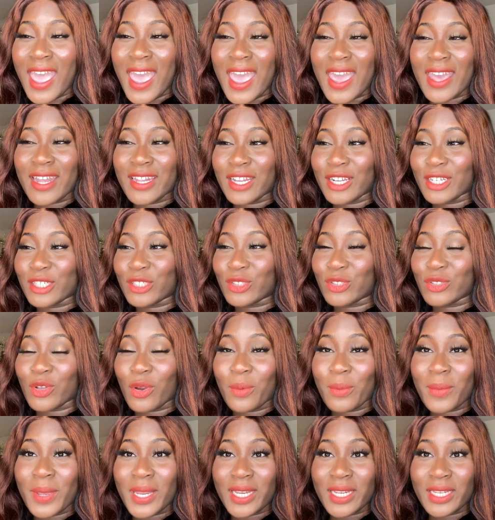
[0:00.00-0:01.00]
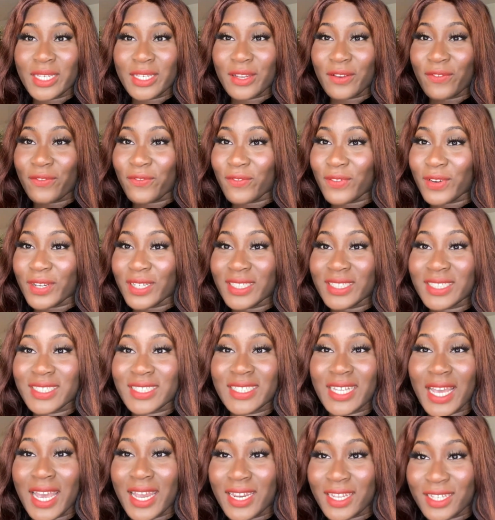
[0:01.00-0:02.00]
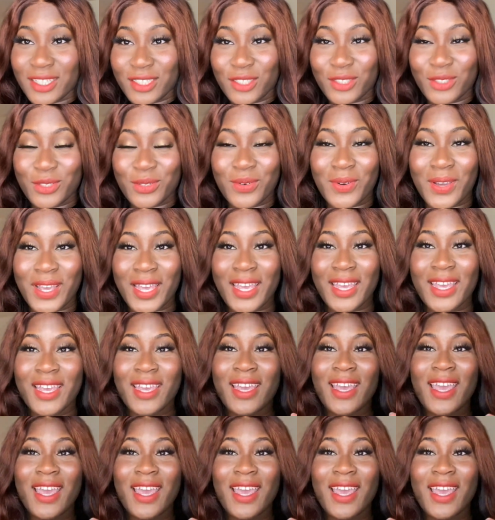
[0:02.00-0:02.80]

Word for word: And there's so many different settings to it.